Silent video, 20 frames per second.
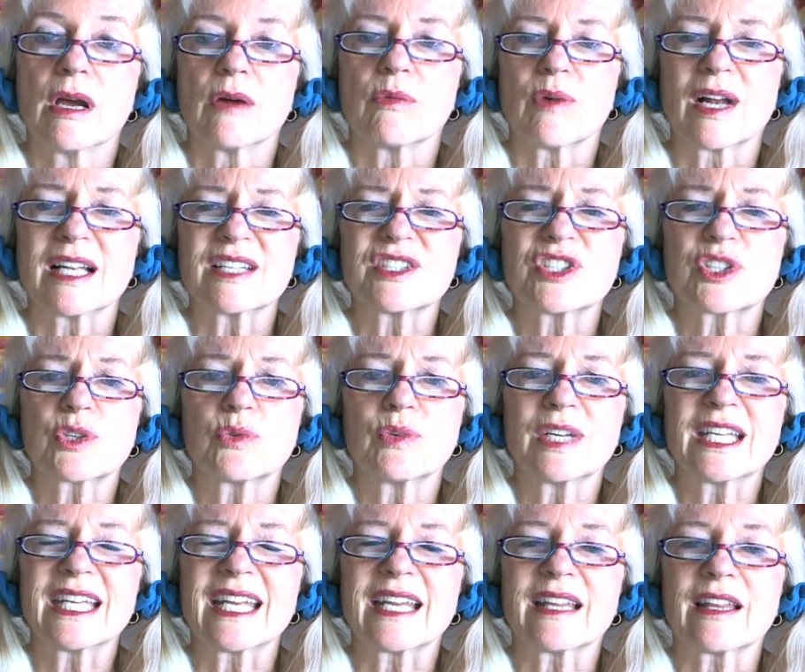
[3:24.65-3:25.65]
while
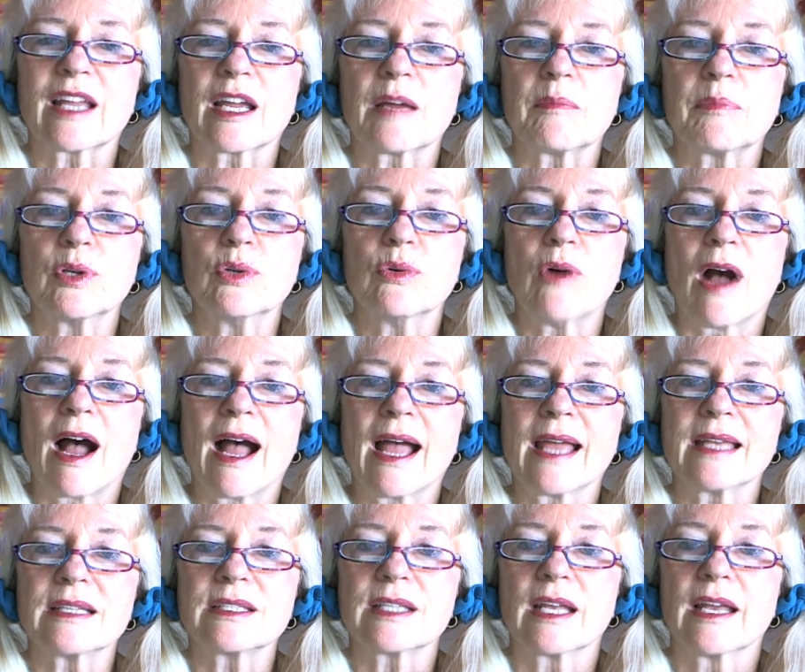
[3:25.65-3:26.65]
squinting their blue
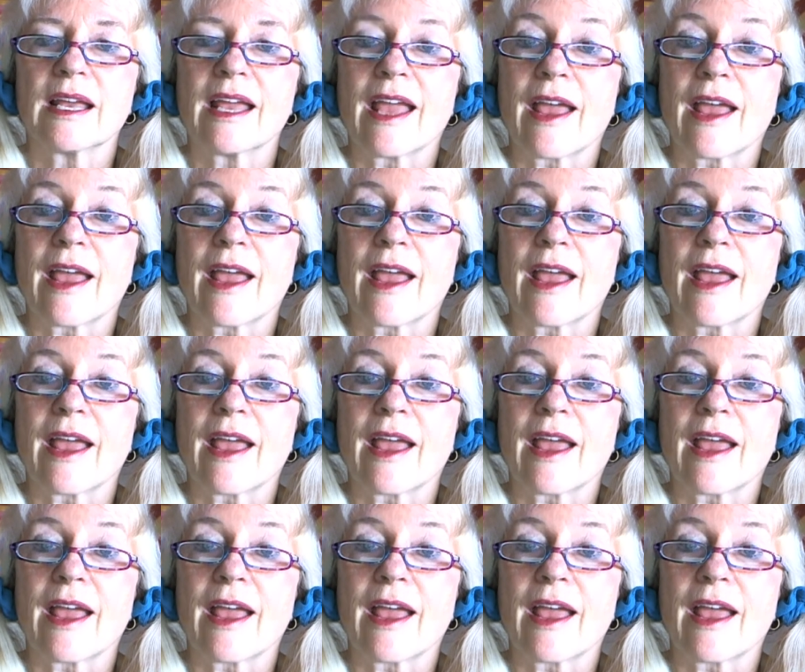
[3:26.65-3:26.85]
eyes